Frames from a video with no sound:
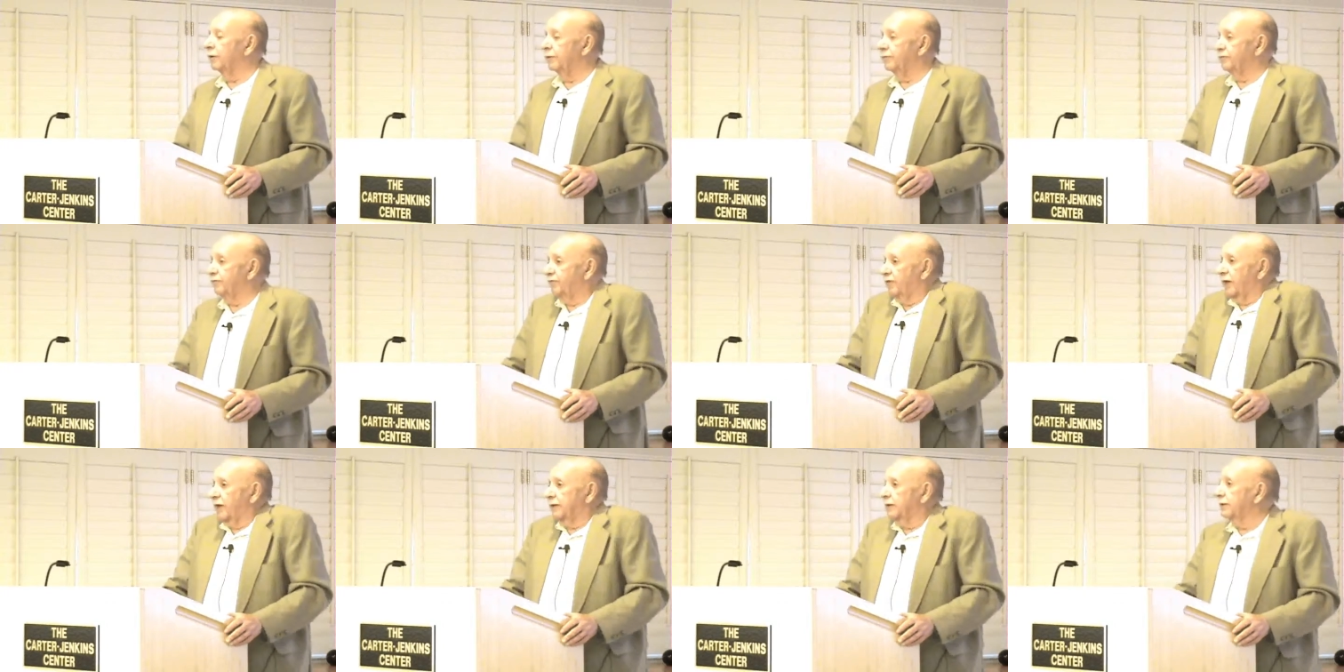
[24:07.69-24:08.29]
In
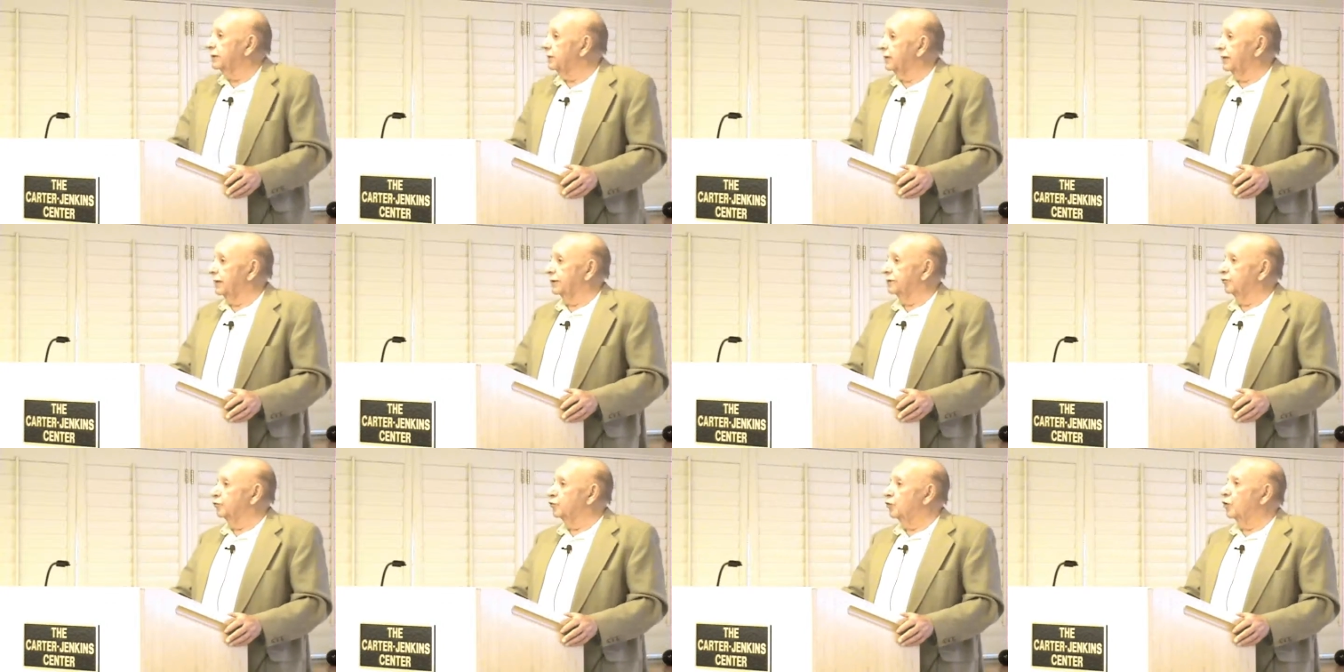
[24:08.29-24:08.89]
fact, he
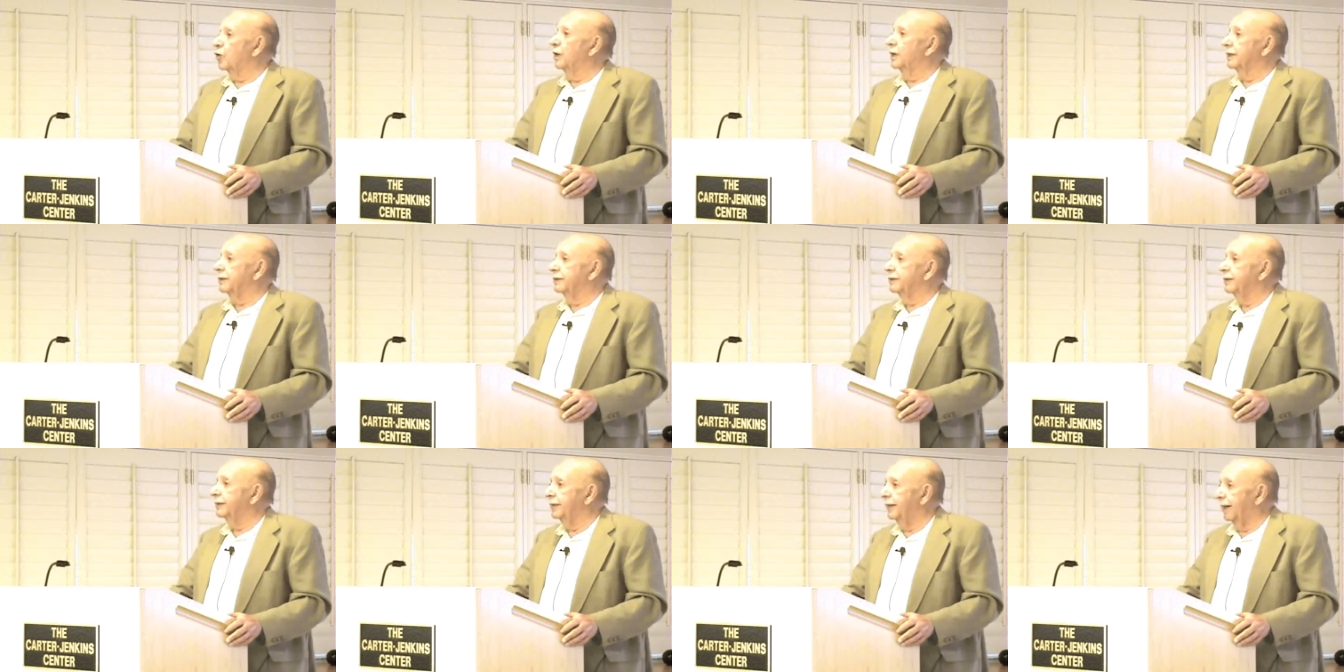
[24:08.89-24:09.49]
had no
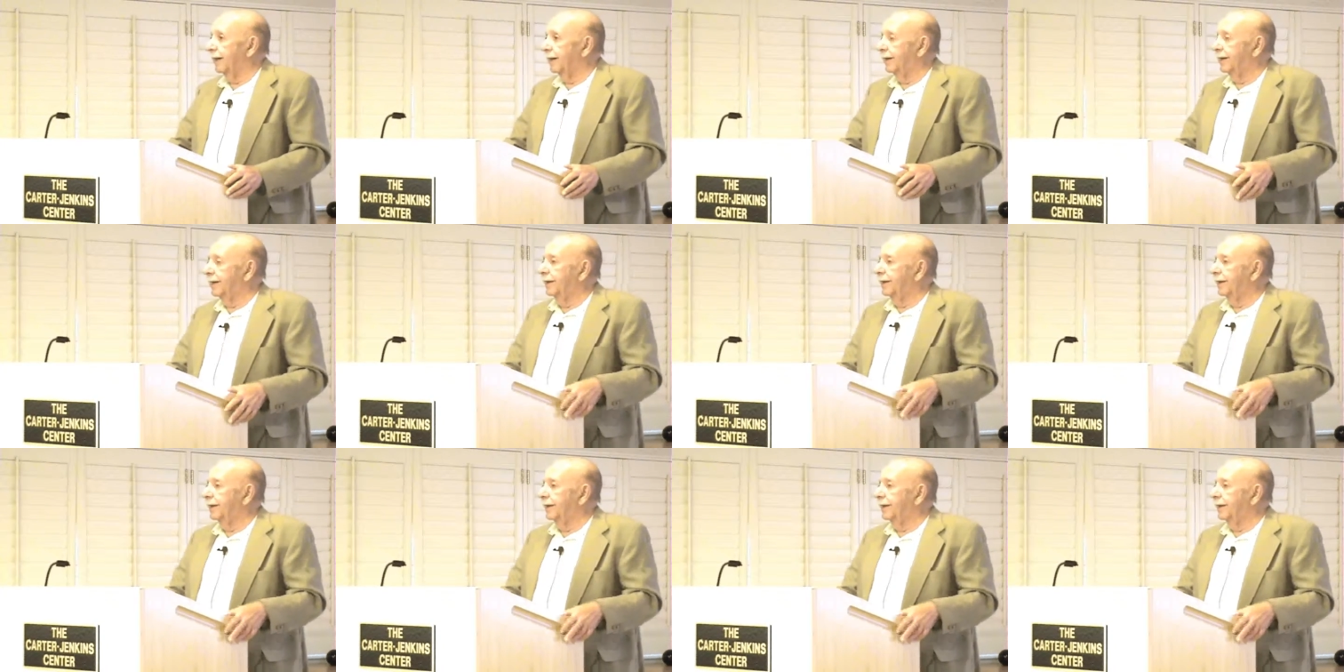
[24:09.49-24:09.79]
idea